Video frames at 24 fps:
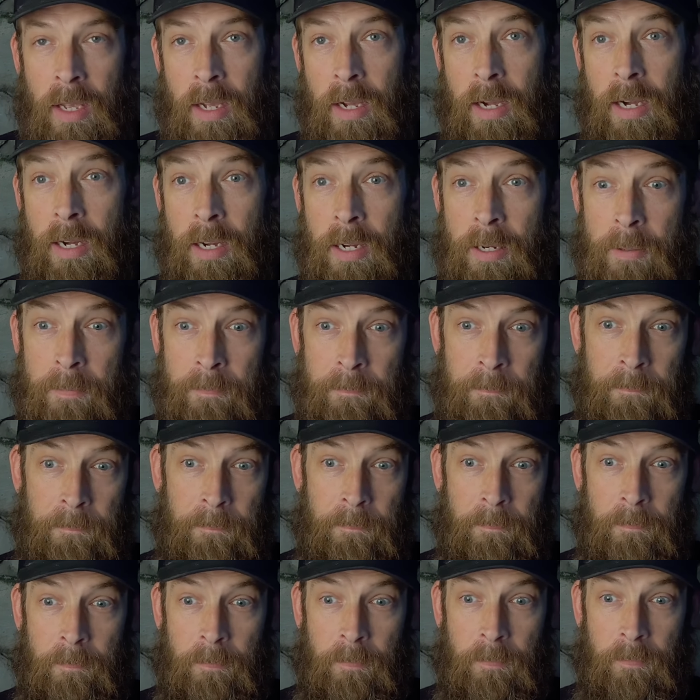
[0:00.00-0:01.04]
Um,
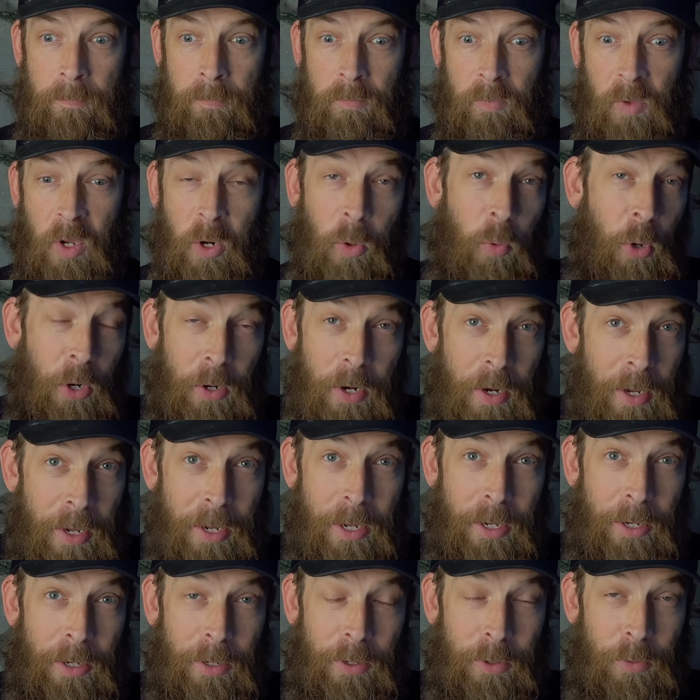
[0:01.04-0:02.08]
you know, we're,
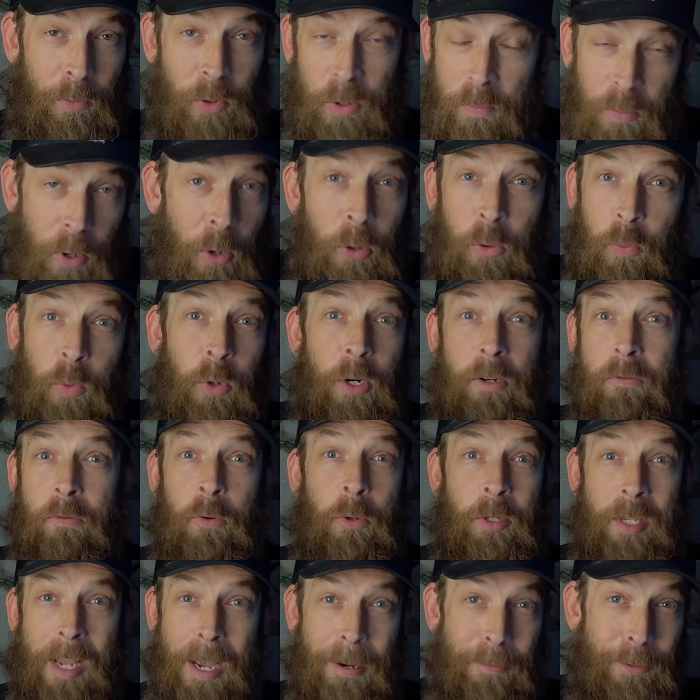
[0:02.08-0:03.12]
we both work full
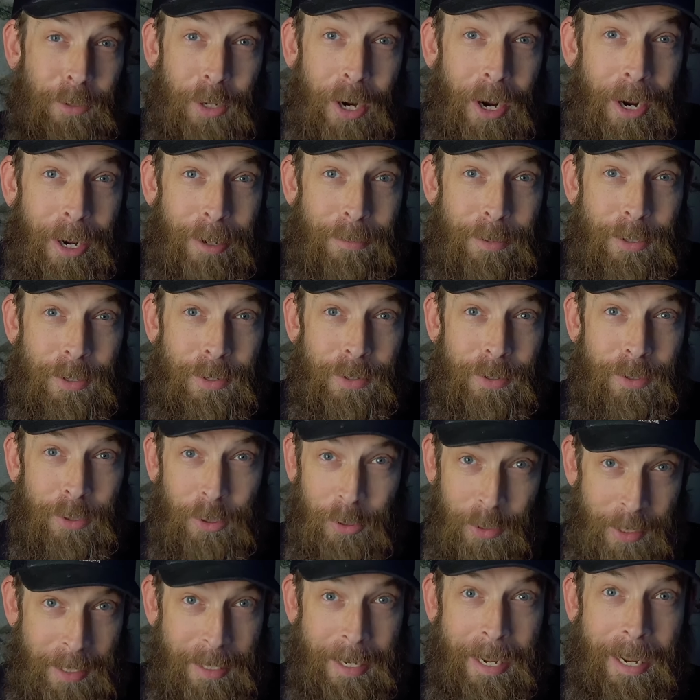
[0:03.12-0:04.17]
time jobs during
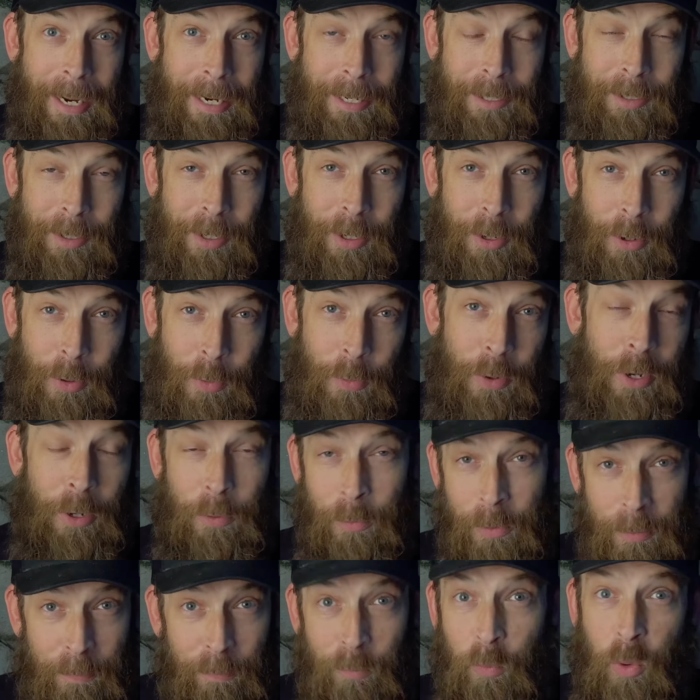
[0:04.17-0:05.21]
the day. So, you know,
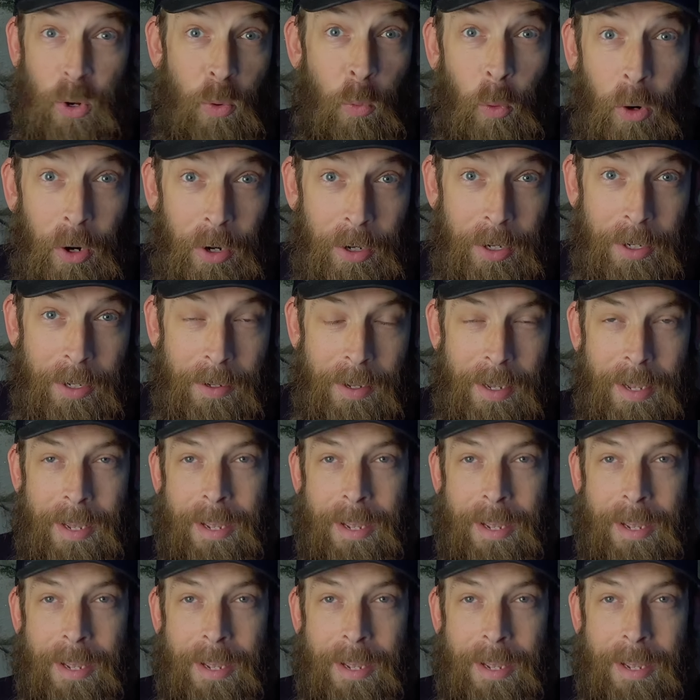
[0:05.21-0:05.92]
we, we work.